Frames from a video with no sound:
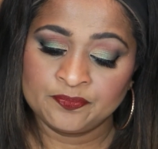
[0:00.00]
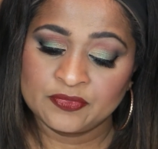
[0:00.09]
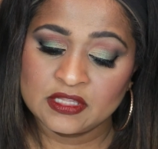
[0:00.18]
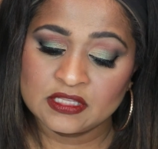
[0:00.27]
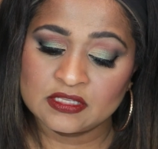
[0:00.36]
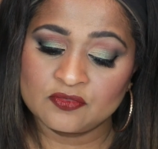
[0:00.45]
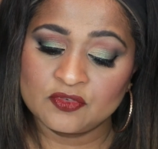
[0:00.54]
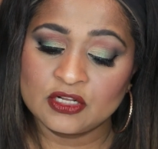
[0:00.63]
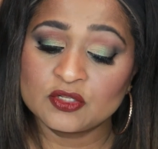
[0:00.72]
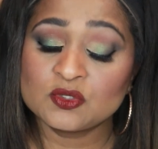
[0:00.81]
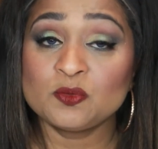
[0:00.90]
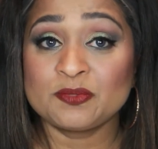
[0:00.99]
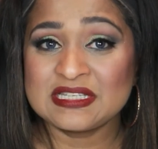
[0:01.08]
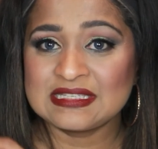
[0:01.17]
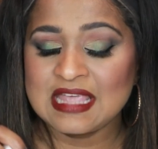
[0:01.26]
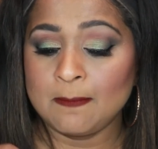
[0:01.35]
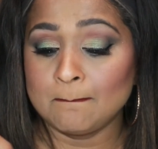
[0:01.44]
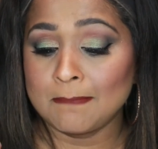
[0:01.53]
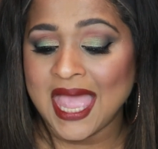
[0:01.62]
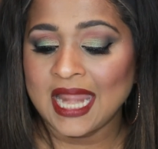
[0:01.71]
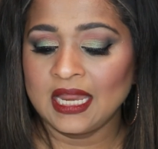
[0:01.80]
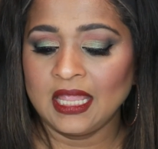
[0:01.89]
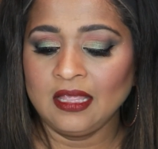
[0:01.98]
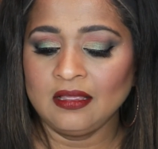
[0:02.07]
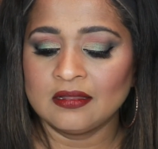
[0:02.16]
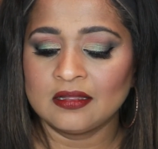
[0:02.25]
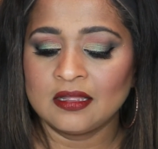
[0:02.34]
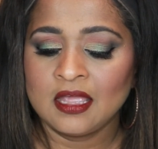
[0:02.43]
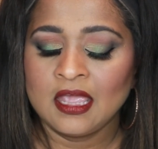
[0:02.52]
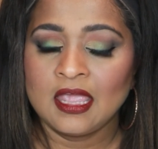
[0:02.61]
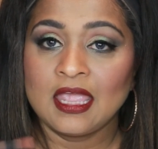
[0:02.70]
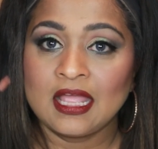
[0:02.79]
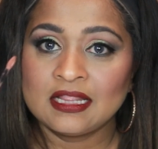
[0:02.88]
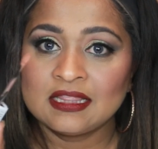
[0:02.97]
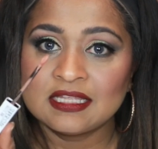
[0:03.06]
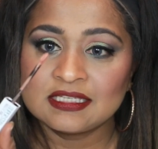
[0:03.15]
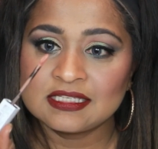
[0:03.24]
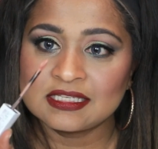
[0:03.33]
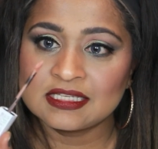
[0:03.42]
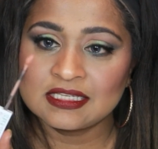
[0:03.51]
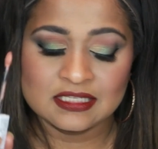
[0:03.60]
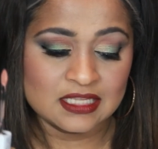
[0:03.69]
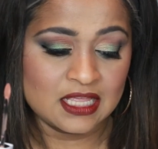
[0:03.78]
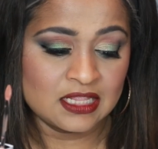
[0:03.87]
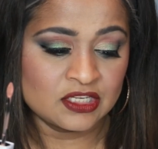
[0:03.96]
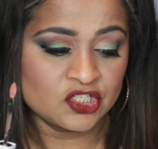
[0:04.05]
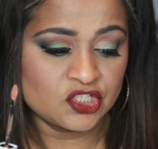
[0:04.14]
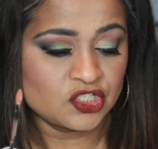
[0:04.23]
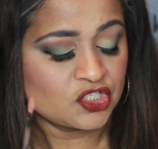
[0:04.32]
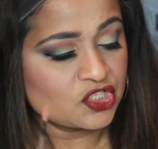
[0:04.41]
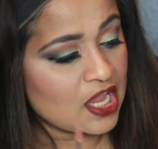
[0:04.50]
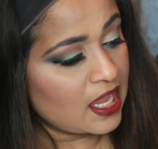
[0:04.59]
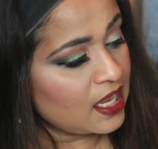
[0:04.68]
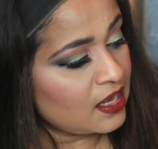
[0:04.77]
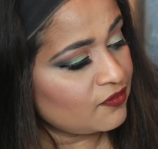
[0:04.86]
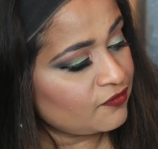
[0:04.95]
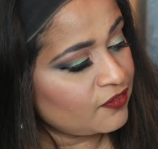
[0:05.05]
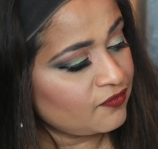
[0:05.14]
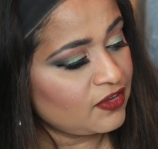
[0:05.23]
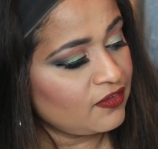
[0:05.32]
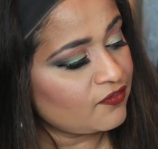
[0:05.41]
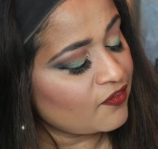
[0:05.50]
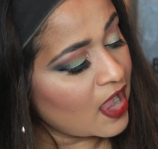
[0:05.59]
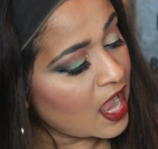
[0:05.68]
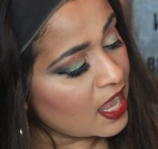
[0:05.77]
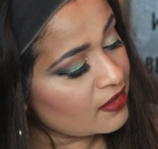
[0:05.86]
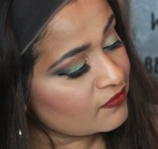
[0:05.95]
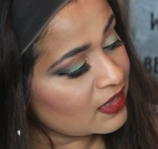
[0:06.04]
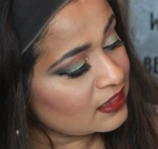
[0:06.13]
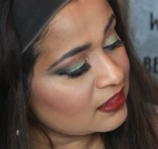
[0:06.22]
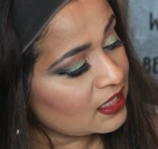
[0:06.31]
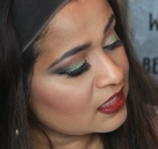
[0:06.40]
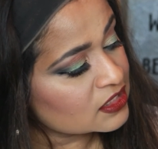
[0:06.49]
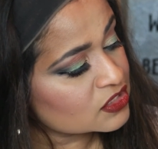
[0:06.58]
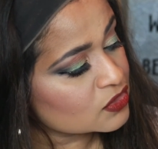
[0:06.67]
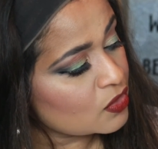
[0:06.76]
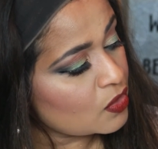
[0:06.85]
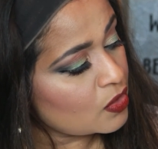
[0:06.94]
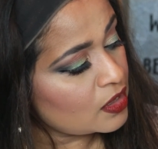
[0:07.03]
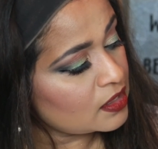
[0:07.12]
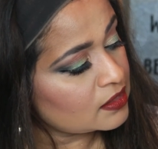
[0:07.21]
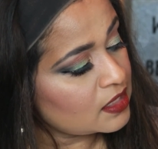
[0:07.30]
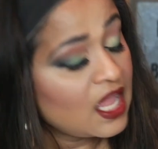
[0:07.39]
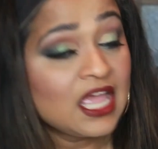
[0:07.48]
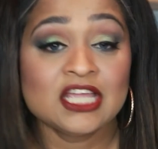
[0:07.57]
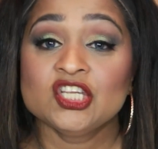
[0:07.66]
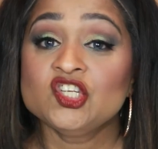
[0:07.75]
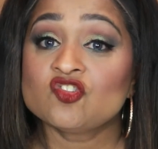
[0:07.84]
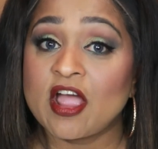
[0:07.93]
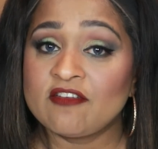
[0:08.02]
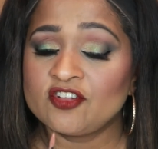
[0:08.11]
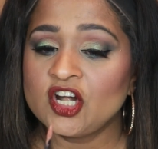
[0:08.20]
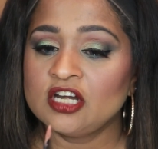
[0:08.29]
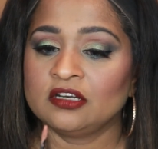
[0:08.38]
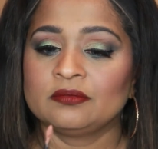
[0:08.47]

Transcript: These are really Super Stay Matte Ink, and this is in the shade 55. I think it's called Driver.